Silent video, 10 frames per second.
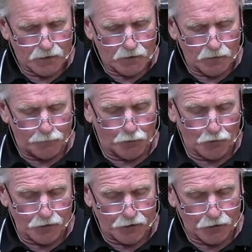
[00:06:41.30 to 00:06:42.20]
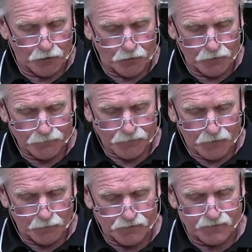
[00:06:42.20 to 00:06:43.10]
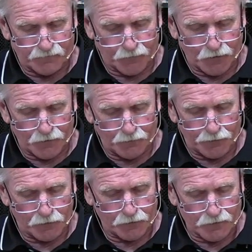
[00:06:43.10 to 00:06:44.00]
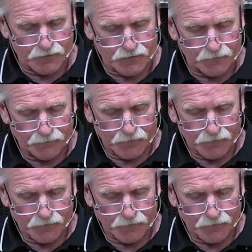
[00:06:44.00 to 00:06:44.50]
A portico was in front of the pillars,